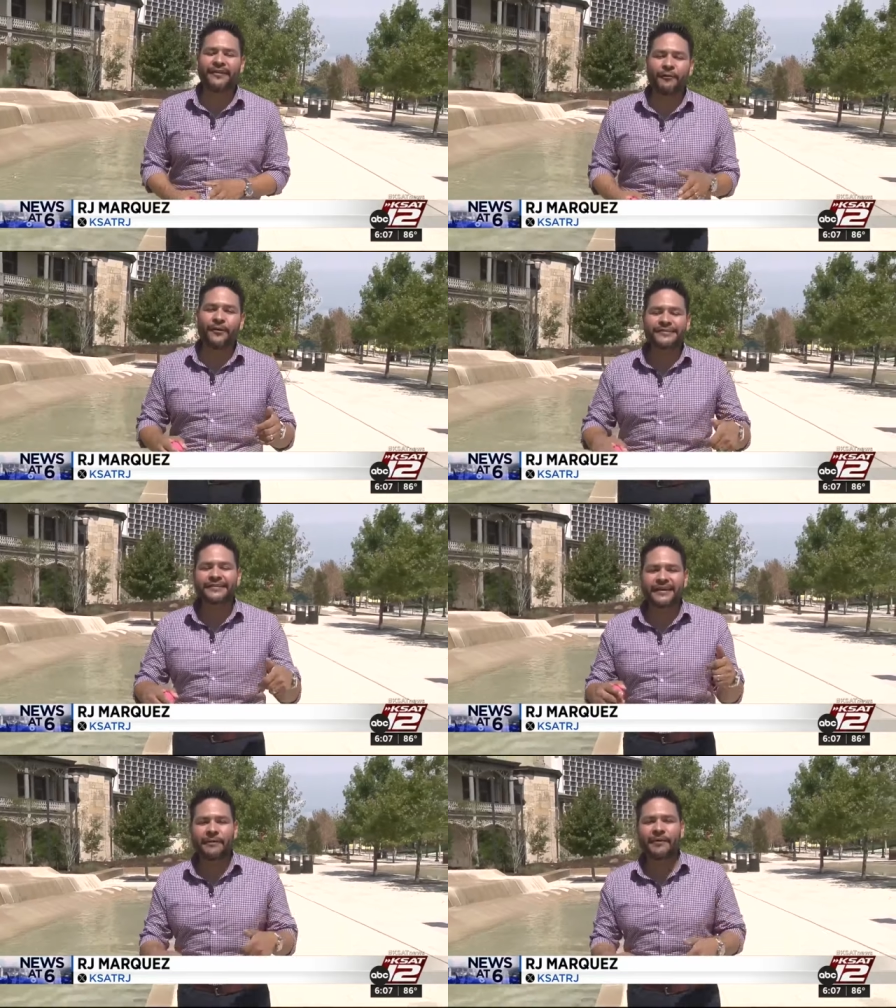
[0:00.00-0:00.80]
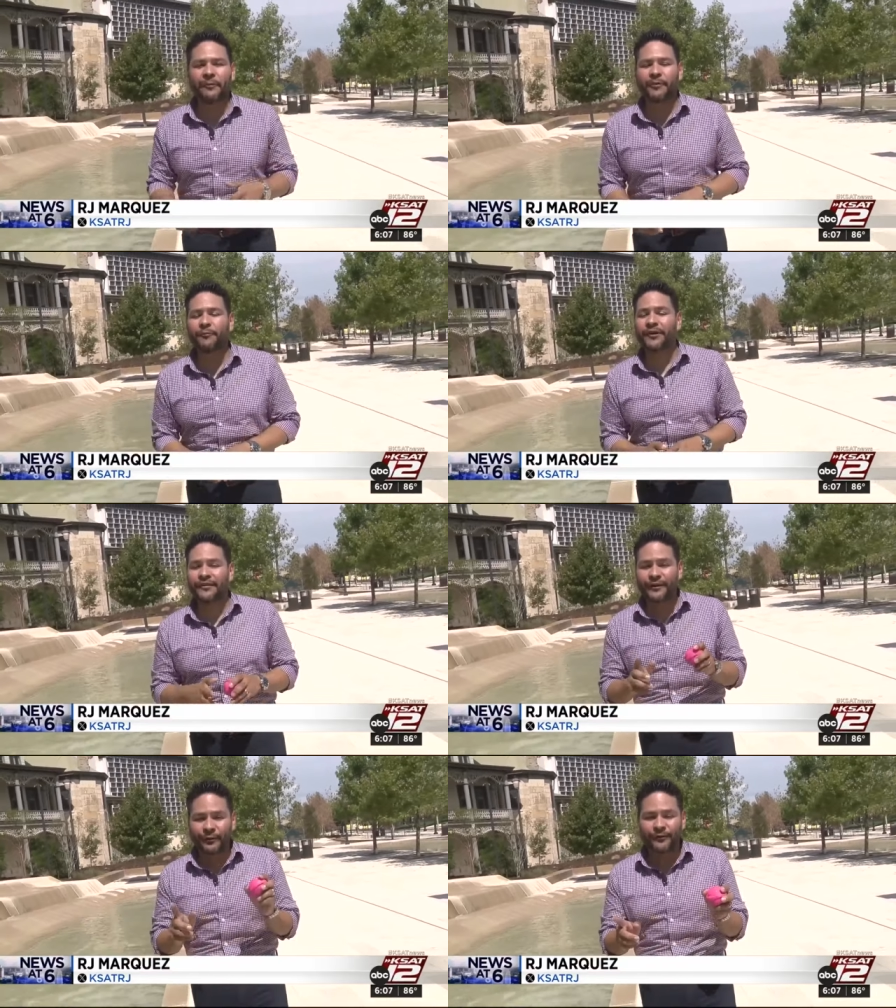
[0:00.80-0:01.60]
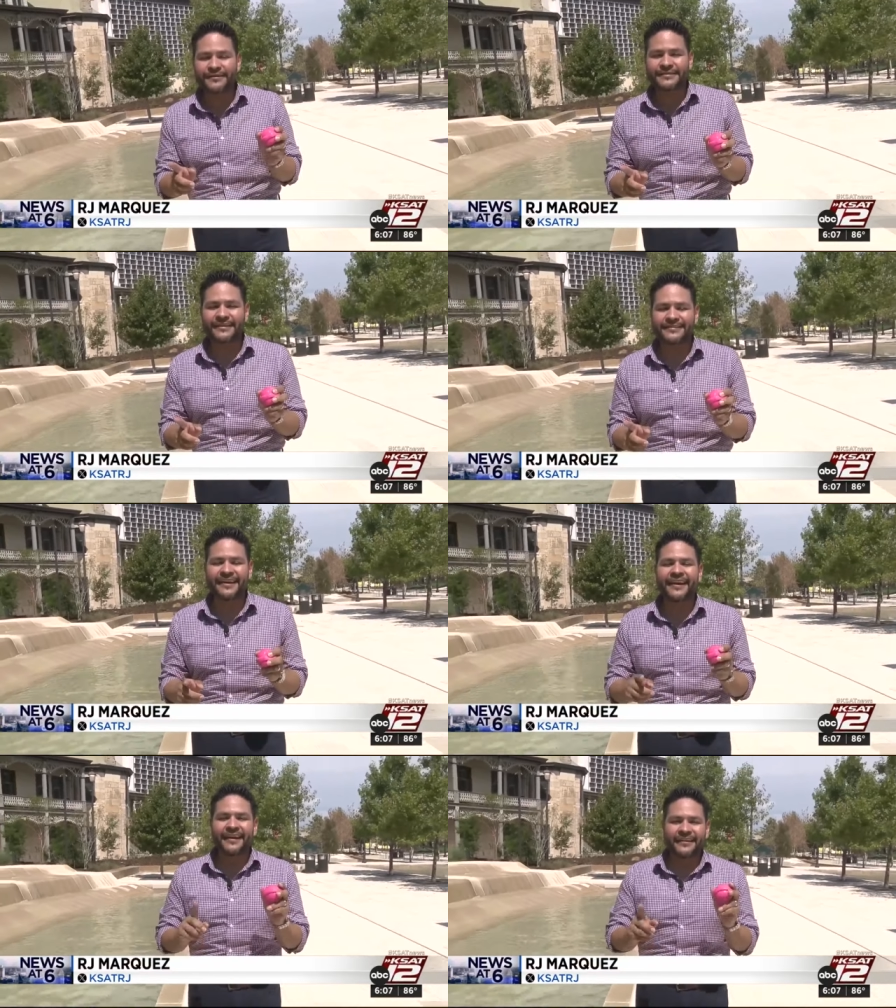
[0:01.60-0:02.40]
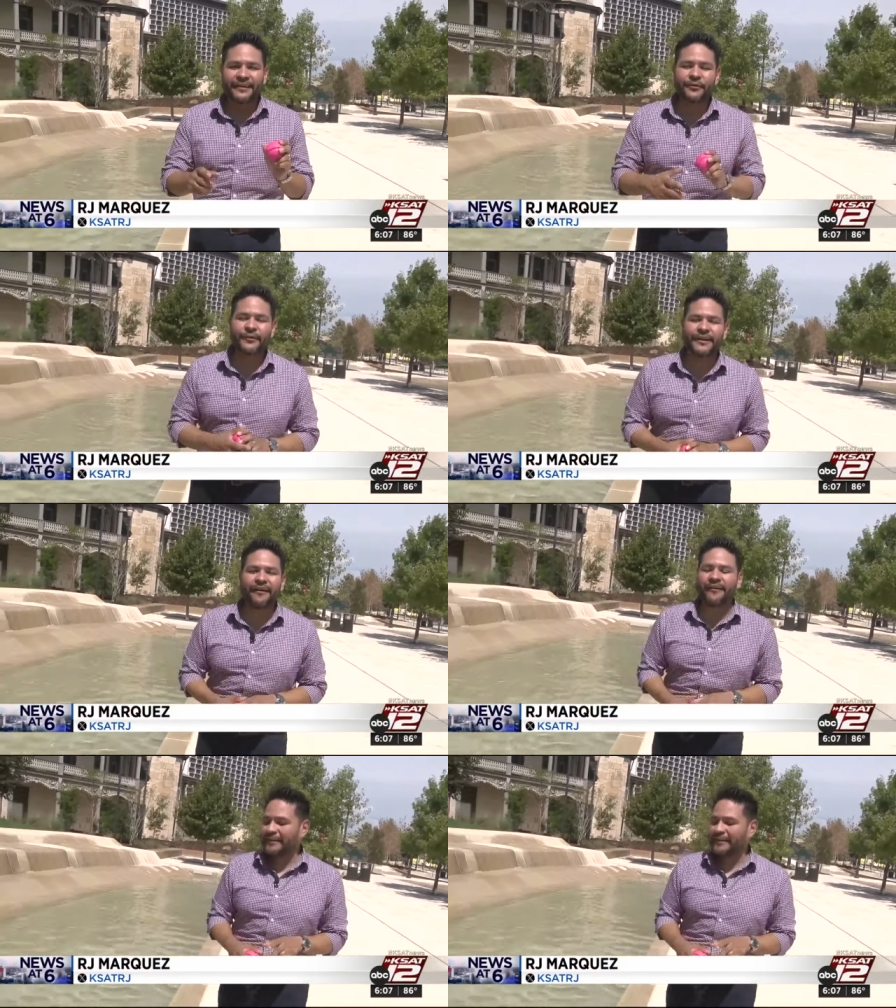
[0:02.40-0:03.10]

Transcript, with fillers: that wants to come out. But one of the coolest things, literally, are